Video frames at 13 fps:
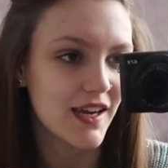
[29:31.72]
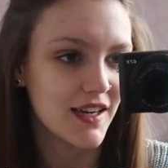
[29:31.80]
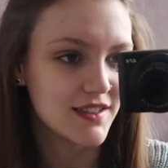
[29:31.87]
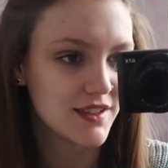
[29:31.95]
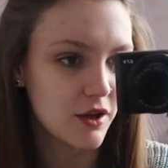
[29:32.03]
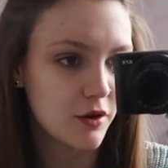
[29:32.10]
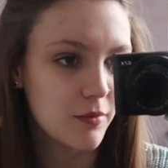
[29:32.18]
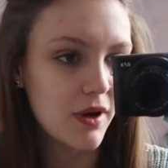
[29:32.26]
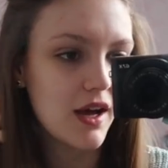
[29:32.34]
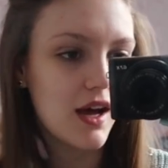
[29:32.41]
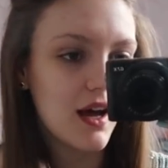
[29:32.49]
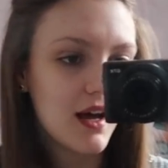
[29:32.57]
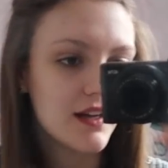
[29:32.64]
Okay guys, so my
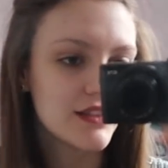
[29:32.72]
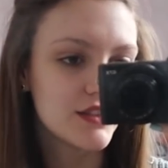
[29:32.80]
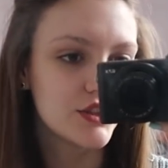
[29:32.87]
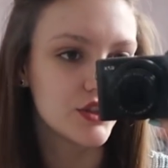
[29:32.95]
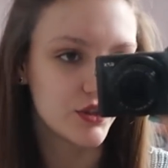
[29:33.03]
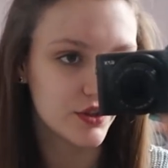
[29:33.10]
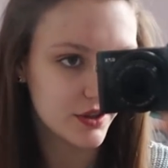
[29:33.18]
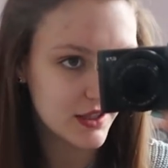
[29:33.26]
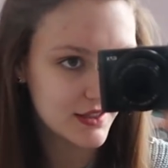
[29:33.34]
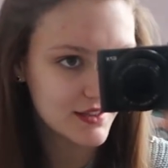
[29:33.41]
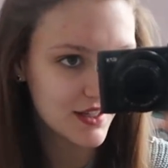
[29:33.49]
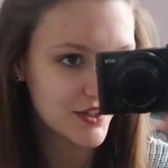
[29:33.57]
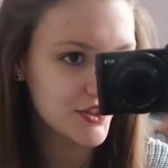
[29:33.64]
hair is done.
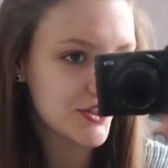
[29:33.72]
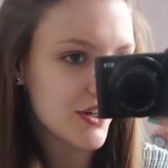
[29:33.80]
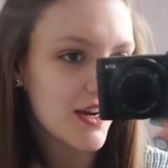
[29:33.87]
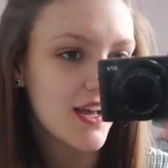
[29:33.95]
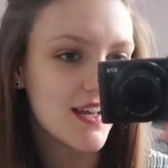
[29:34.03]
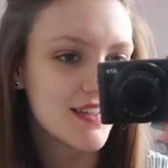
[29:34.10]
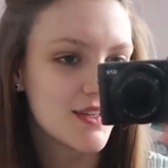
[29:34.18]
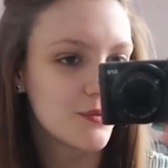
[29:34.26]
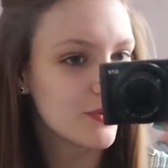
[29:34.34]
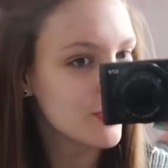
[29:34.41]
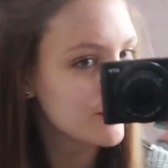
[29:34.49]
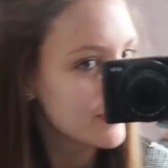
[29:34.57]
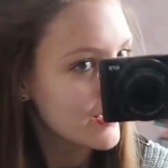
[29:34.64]
It's as straight as it
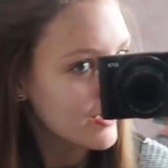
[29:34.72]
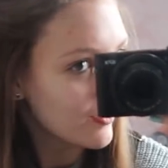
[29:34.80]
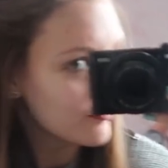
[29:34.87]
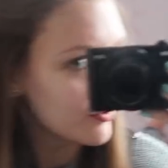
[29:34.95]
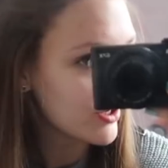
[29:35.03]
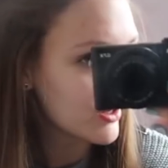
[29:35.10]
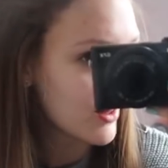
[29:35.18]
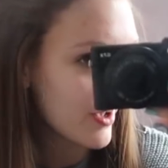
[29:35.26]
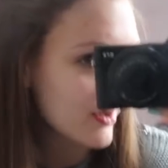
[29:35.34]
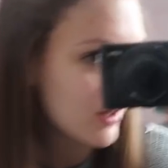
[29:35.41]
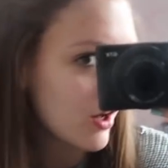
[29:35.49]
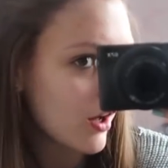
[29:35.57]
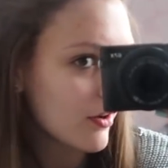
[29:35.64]
will be. I've put it
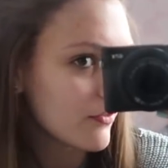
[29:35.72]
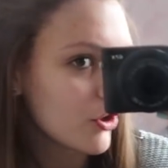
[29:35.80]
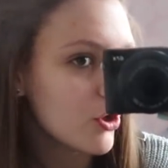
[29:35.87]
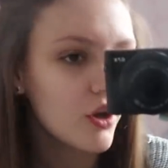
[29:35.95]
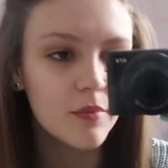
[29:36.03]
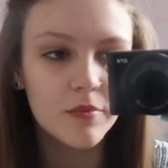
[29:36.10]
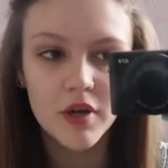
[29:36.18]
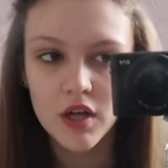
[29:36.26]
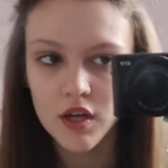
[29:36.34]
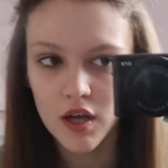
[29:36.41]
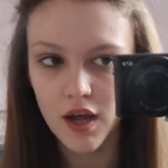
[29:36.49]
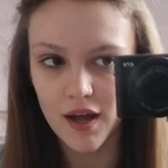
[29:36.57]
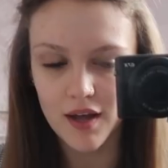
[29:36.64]
like half up,
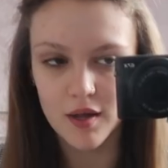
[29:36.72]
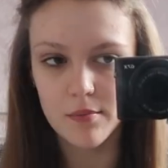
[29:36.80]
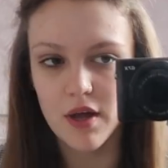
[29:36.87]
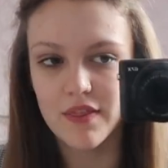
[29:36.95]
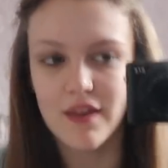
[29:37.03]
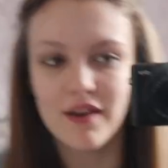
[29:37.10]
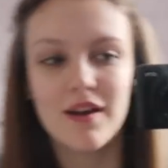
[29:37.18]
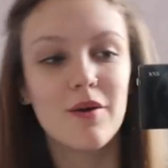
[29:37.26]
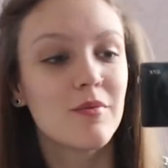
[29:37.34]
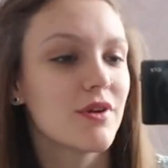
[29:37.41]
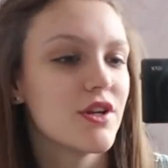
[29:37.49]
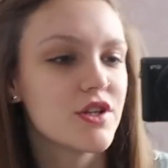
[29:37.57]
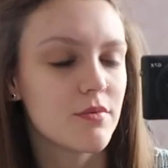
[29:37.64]
and then now
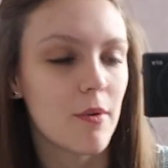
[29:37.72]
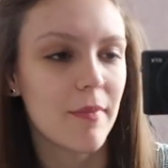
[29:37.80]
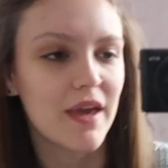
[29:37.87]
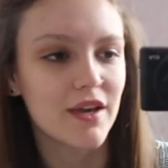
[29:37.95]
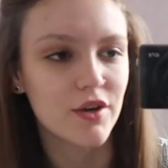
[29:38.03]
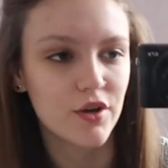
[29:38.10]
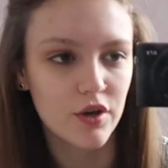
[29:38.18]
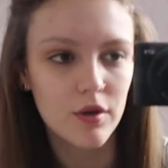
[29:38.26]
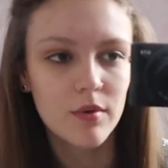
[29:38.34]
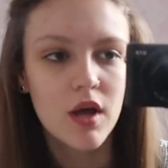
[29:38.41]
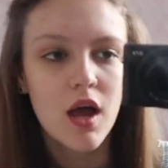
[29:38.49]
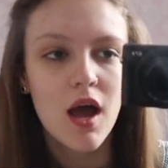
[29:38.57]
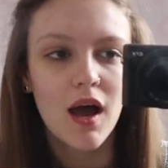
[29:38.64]
I'm gonna do my
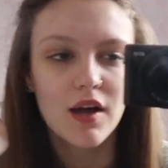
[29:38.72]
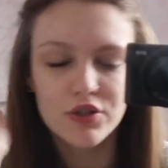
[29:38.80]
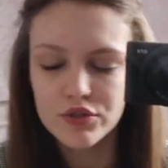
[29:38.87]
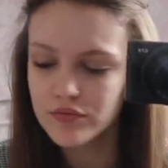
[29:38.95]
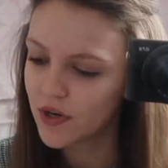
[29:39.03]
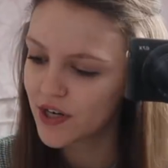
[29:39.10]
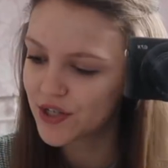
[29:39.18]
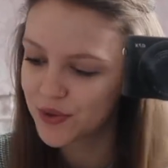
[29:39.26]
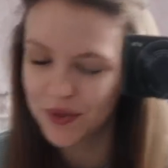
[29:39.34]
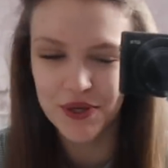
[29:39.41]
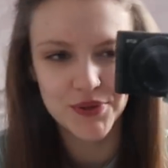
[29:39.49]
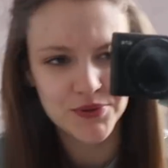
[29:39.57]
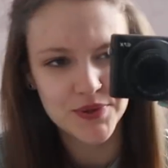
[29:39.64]
makeup. I just read a
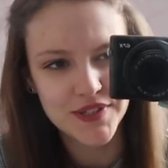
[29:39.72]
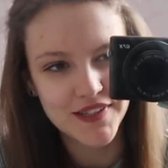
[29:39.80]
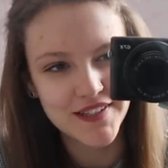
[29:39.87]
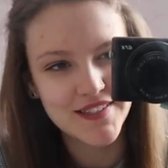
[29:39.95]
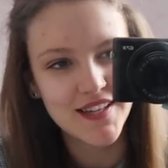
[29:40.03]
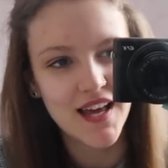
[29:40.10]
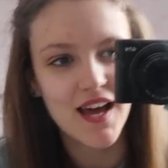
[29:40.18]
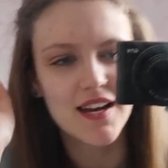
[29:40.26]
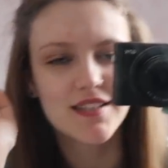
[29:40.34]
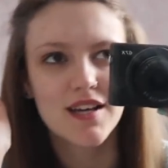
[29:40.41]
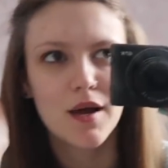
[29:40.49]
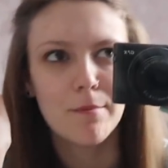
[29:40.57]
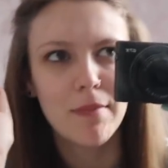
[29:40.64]
tweet on Twitter that
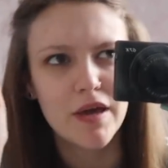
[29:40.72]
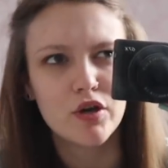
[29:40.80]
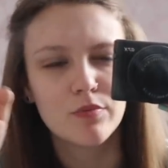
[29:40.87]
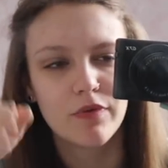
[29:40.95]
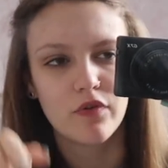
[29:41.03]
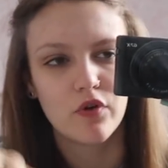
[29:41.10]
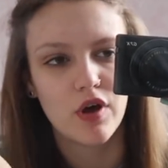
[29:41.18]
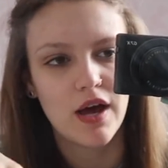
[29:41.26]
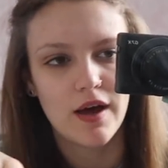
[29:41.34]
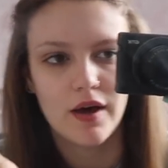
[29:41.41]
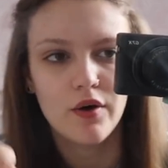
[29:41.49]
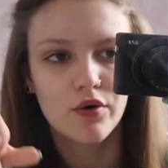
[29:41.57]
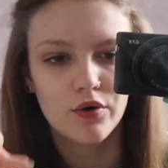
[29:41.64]
said makeup before
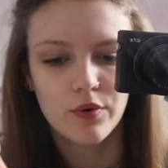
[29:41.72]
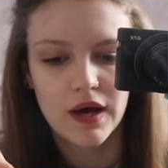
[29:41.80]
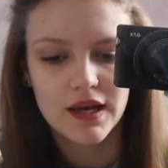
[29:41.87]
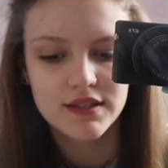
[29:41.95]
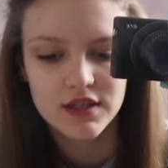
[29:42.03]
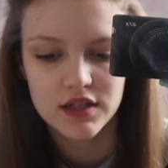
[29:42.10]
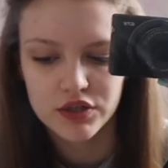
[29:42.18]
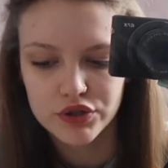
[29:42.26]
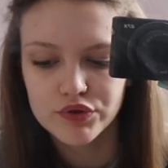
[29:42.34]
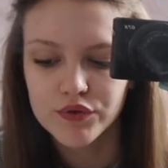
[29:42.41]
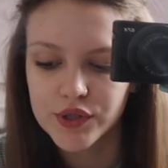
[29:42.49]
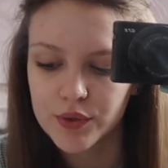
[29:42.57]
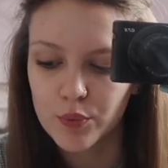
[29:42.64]
hair always, and I
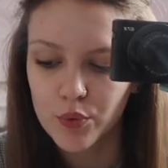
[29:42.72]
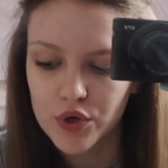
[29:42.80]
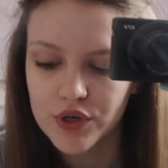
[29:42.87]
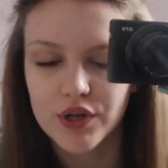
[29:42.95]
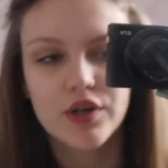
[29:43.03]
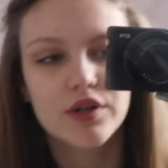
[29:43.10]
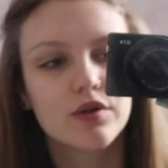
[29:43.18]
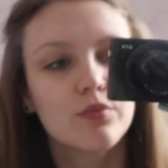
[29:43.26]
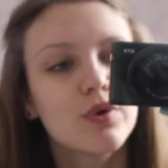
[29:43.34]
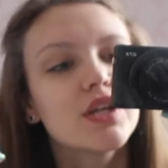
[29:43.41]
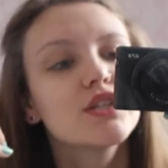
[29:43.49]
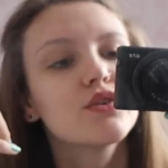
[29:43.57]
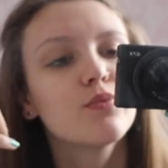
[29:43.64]
just wondered
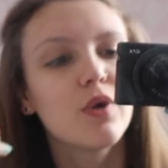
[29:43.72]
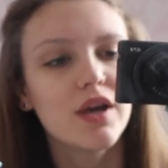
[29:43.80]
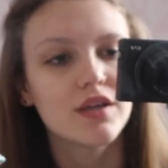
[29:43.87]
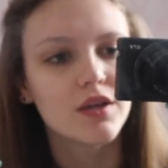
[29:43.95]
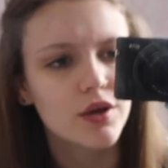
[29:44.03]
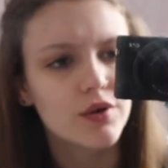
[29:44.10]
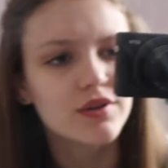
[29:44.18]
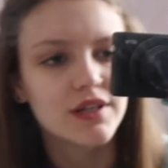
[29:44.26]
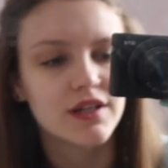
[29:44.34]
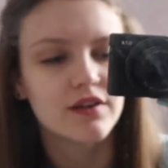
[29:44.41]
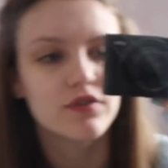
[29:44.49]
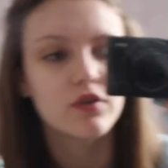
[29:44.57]
which way you did it.